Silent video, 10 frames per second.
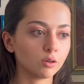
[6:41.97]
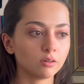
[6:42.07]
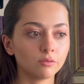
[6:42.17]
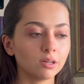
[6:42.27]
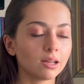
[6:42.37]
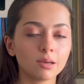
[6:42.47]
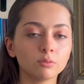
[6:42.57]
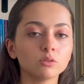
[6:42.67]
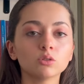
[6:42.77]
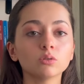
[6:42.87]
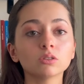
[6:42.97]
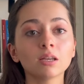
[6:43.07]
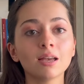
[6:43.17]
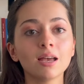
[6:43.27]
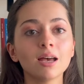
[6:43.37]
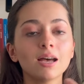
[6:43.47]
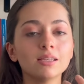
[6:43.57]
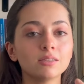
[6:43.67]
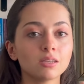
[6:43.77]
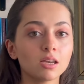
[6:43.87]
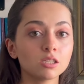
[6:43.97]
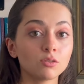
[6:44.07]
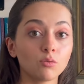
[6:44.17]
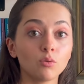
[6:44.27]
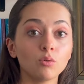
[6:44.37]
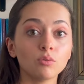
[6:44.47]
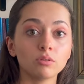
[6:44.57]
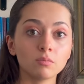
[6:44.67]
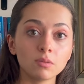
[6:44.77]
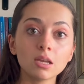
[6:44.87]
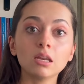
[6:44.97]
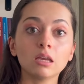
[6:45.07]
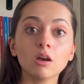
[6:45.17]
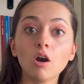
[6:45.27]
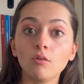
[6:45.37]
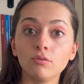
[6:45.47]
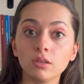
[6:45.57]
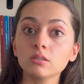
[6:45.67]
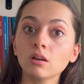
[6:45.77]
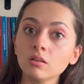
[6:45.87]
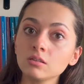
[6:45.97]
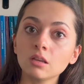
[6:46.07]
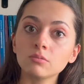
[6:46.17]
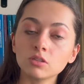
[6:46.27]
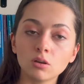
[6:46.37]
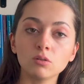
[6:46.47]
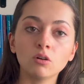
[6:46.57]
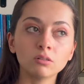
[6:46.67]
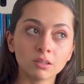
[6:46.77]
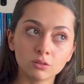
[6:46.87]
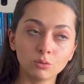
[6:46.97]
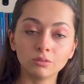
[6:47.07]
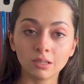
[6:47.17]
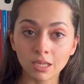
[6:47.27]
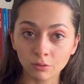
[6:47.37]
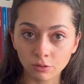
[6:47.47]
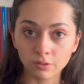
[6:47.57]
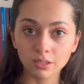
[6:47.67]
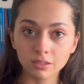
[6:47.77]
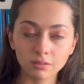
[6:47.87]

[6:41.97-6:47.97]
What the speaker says: reliable source and search for the meaning of this concept, so you're not totally ignorant.